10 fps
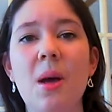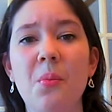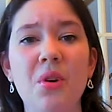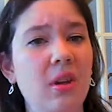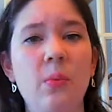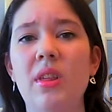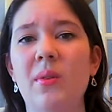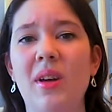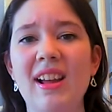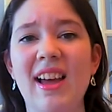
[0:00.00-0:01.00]
I'm working with
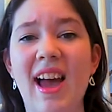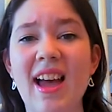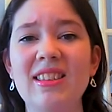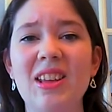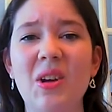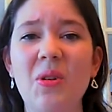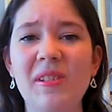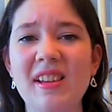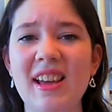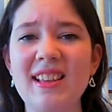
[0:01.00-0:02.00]
what I got, so
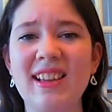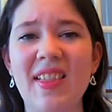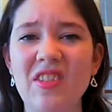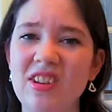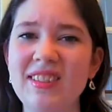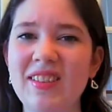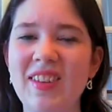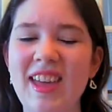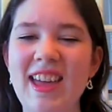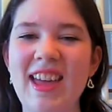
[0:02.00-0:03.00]
hopefully you guys got the gist of
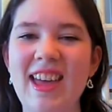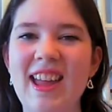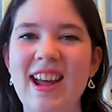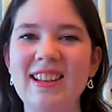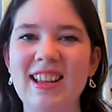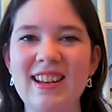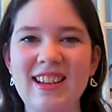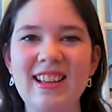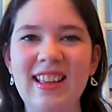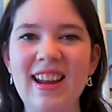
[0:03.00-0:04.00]
it, and I'll talk to
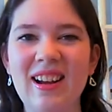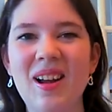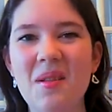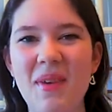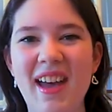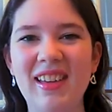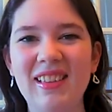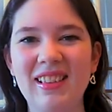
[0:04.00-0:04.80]
you guys later. Bye.